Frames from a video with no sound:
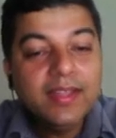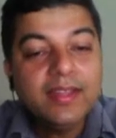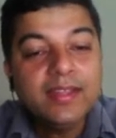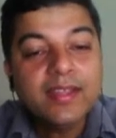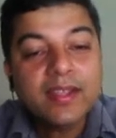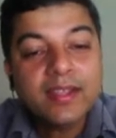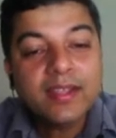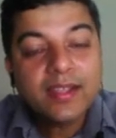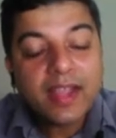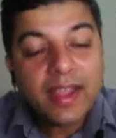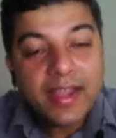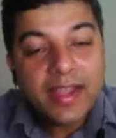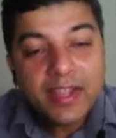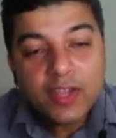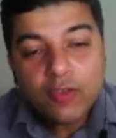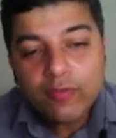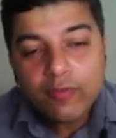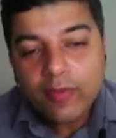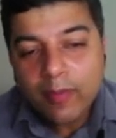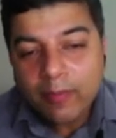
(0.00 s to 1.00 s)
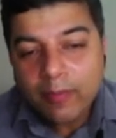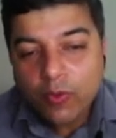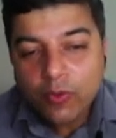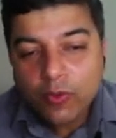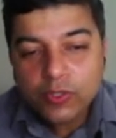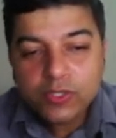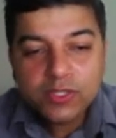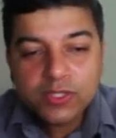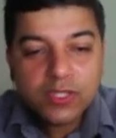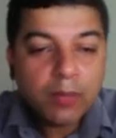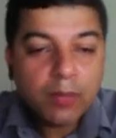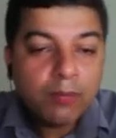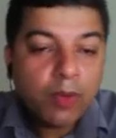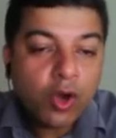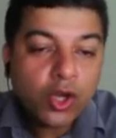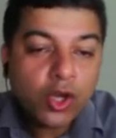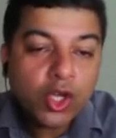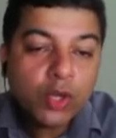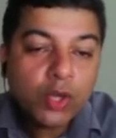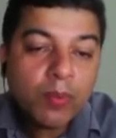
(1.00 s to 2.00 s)
The kind of approach the
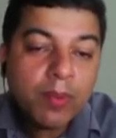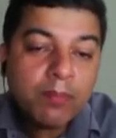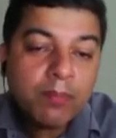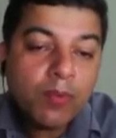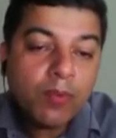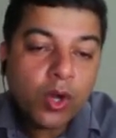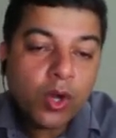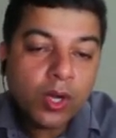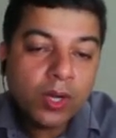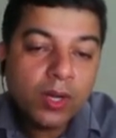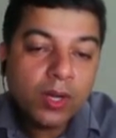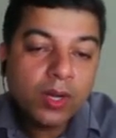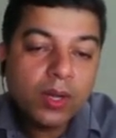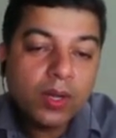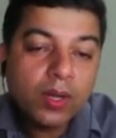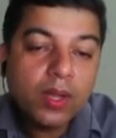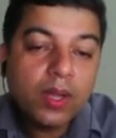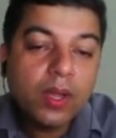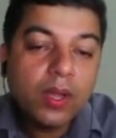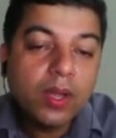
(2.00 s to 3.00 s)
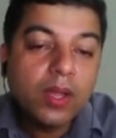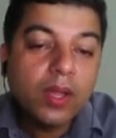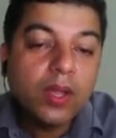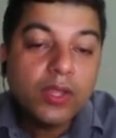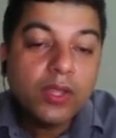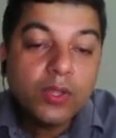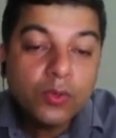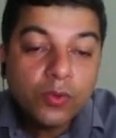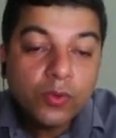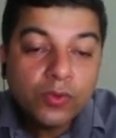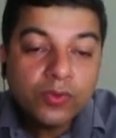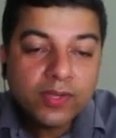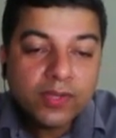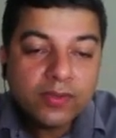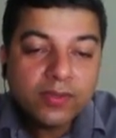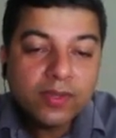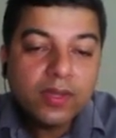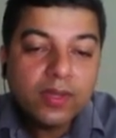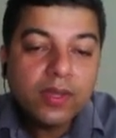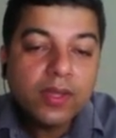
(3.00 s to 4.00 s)
bottom up model
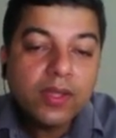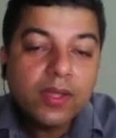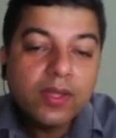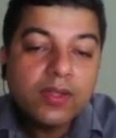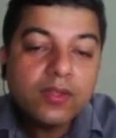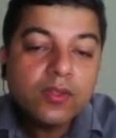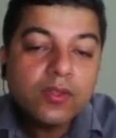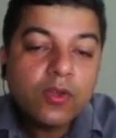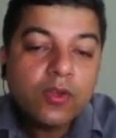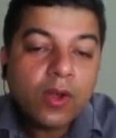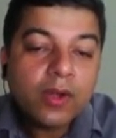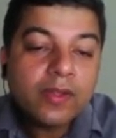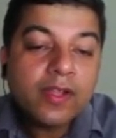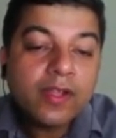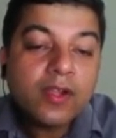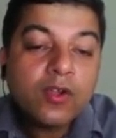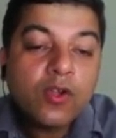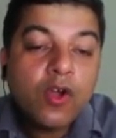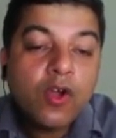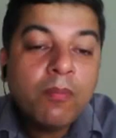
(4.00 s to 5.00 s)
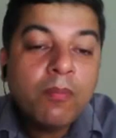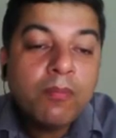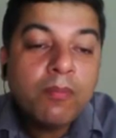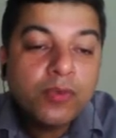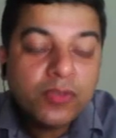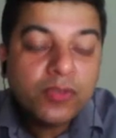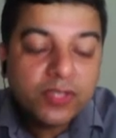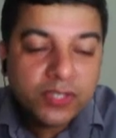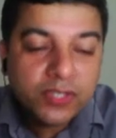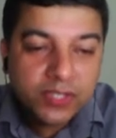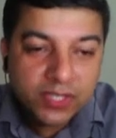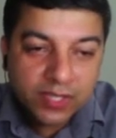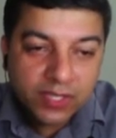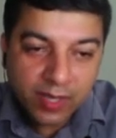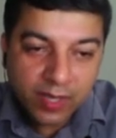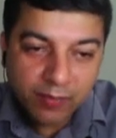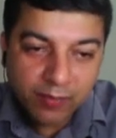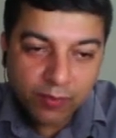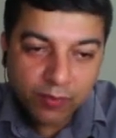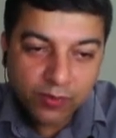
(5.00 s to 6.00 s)
uses is called the composition
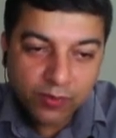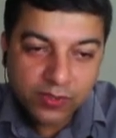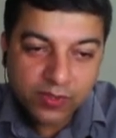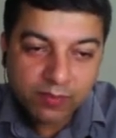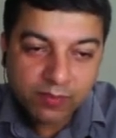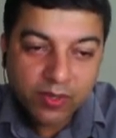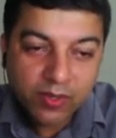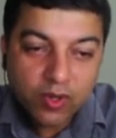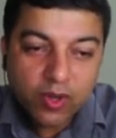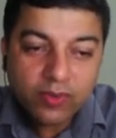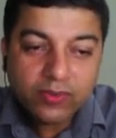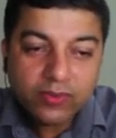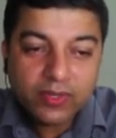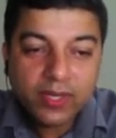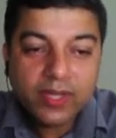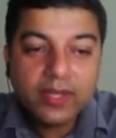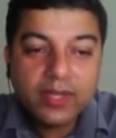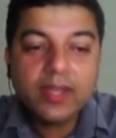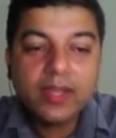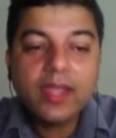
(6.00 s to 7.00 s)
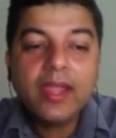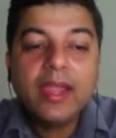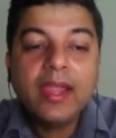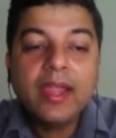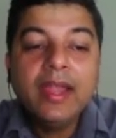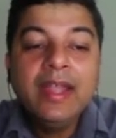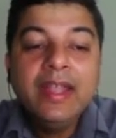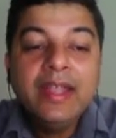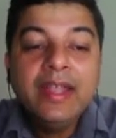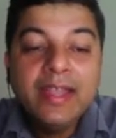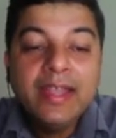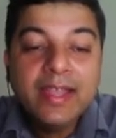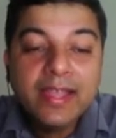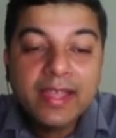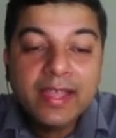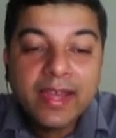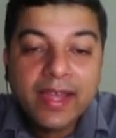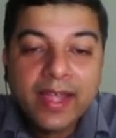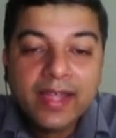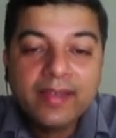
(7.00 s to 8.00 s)
approach because it
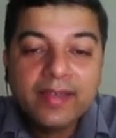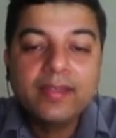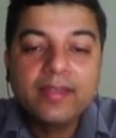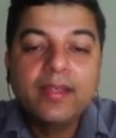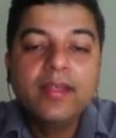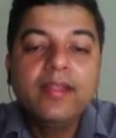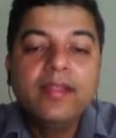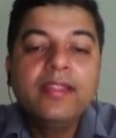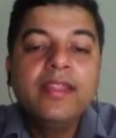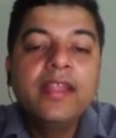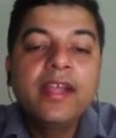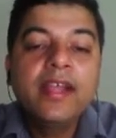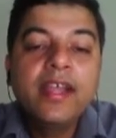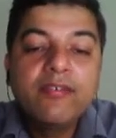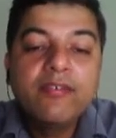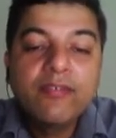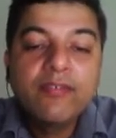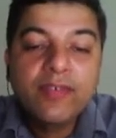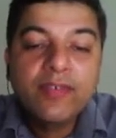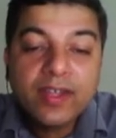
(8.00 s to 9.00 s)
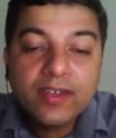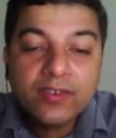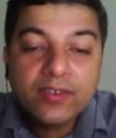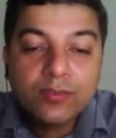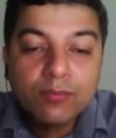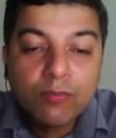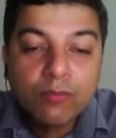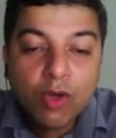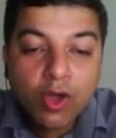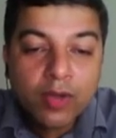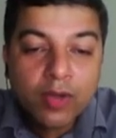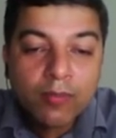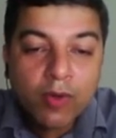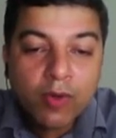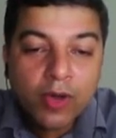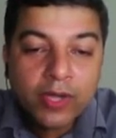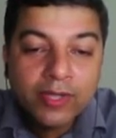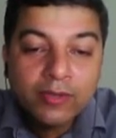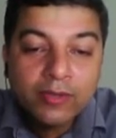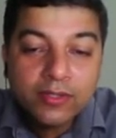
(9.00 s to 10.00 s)
integrates the different smaller
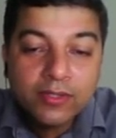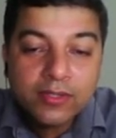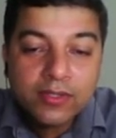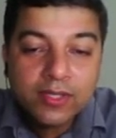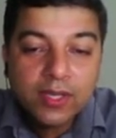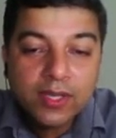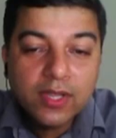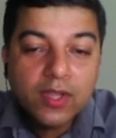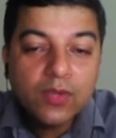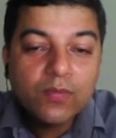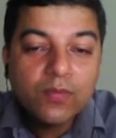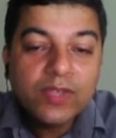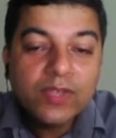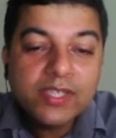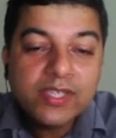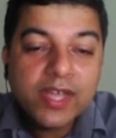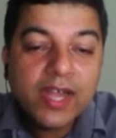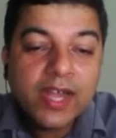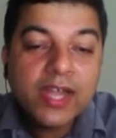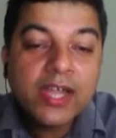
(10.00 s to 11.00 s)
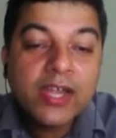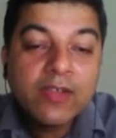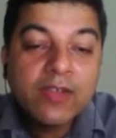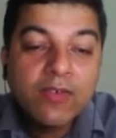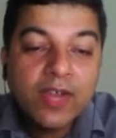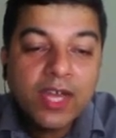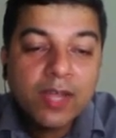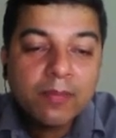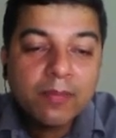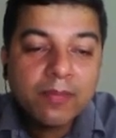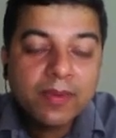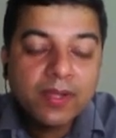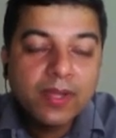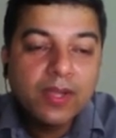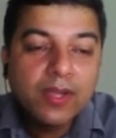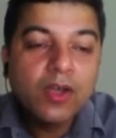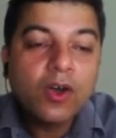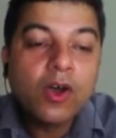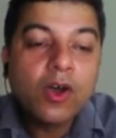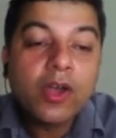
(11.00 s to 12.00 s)
modules which are developed
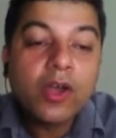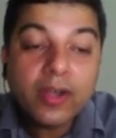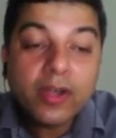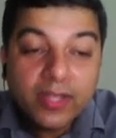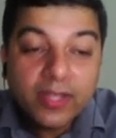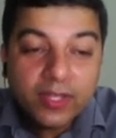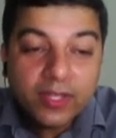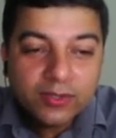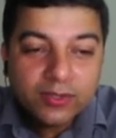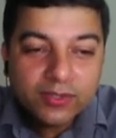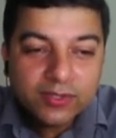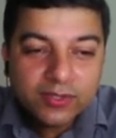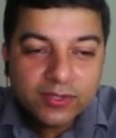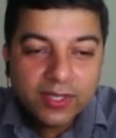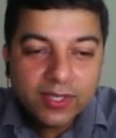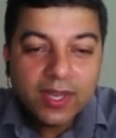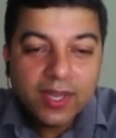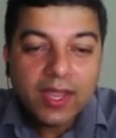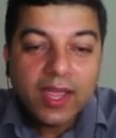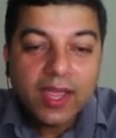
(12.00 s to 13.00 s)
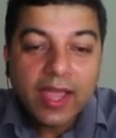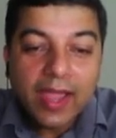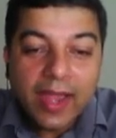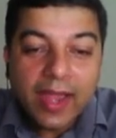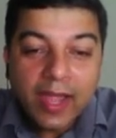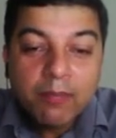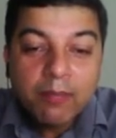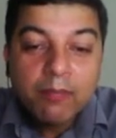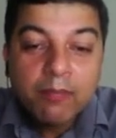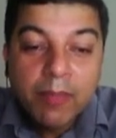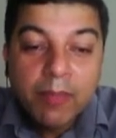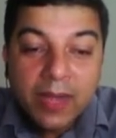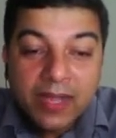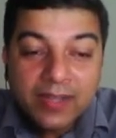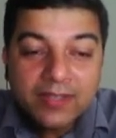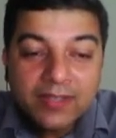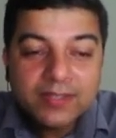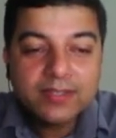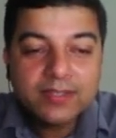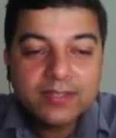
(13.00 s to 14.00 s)
or reused and
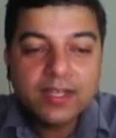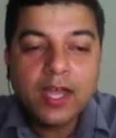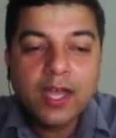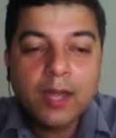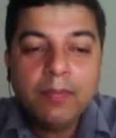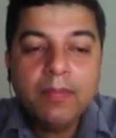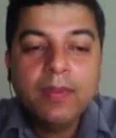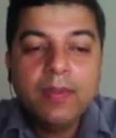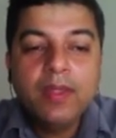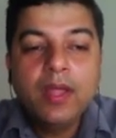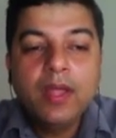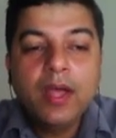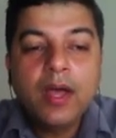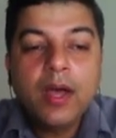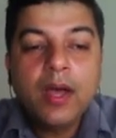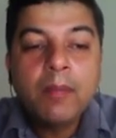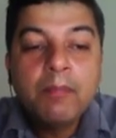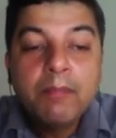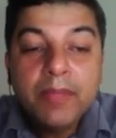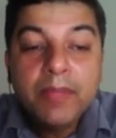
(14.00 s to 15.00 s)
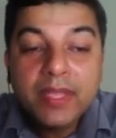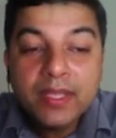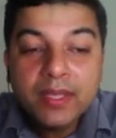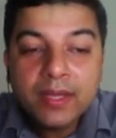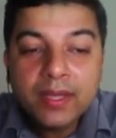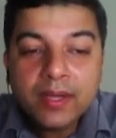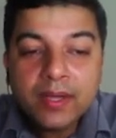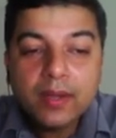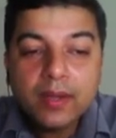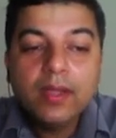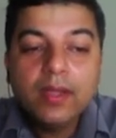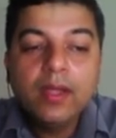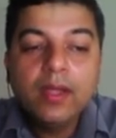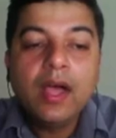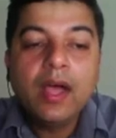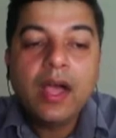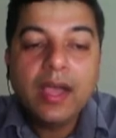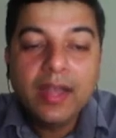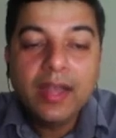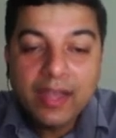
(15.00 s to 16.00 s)
builds up a bigger
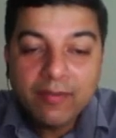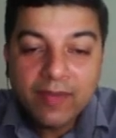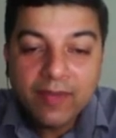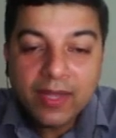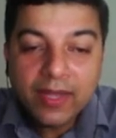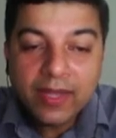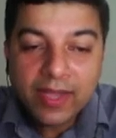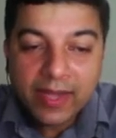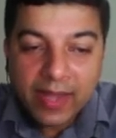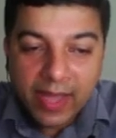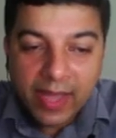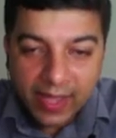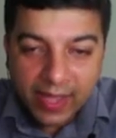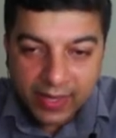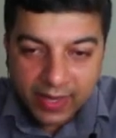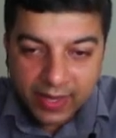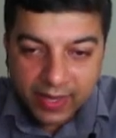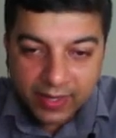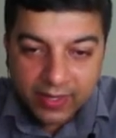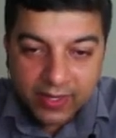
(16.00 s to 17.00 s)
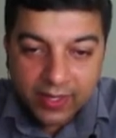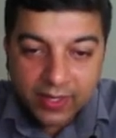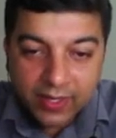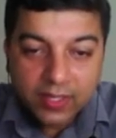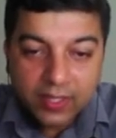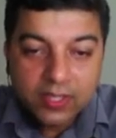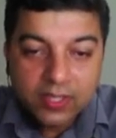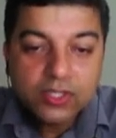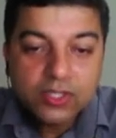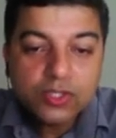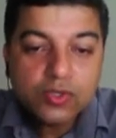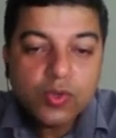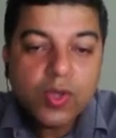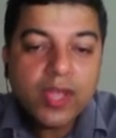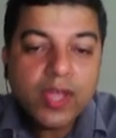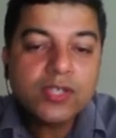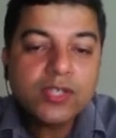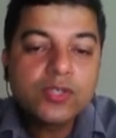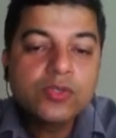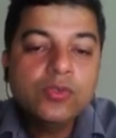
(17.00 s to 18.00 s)
level in hierarchy so
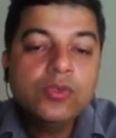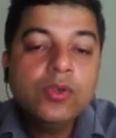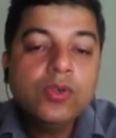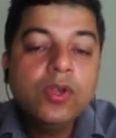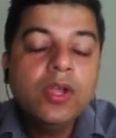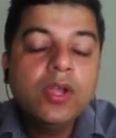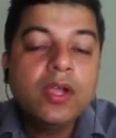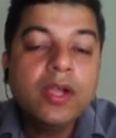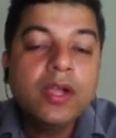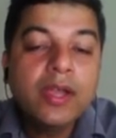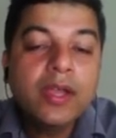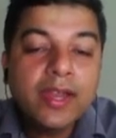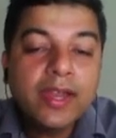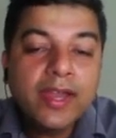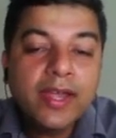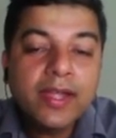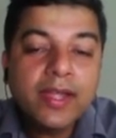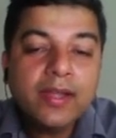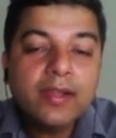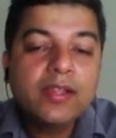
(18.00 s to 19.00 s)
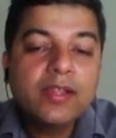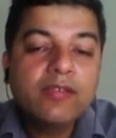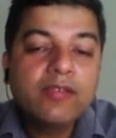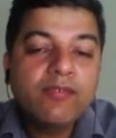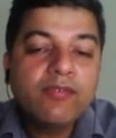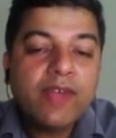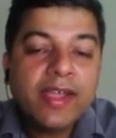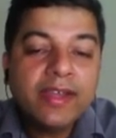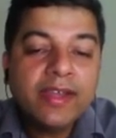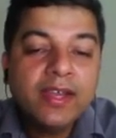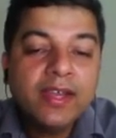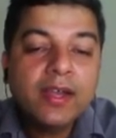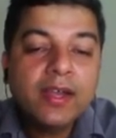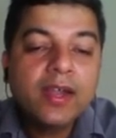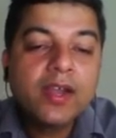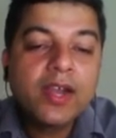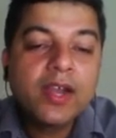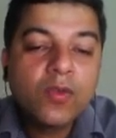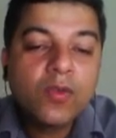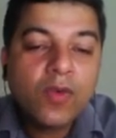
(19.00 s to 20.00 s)
as to create the final
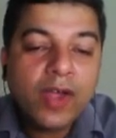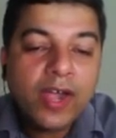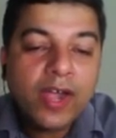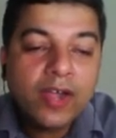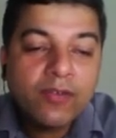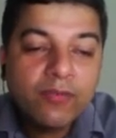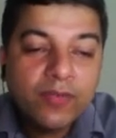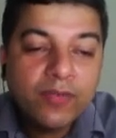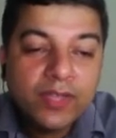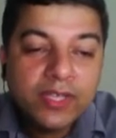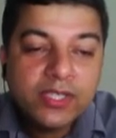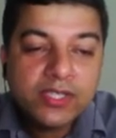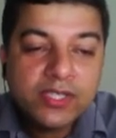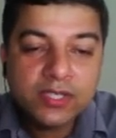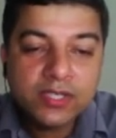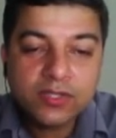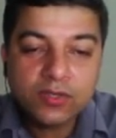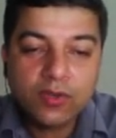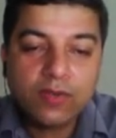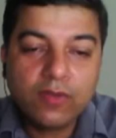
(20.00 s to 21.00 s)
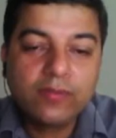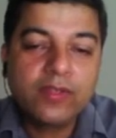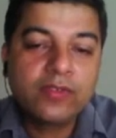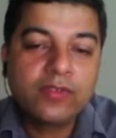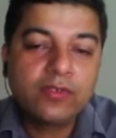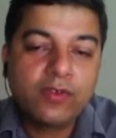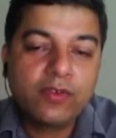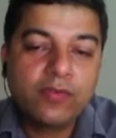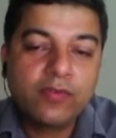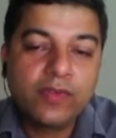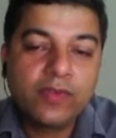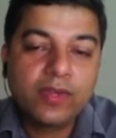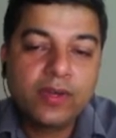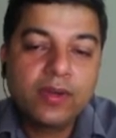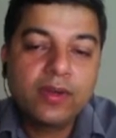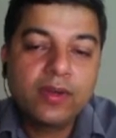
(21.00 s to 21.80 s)
required features of the software.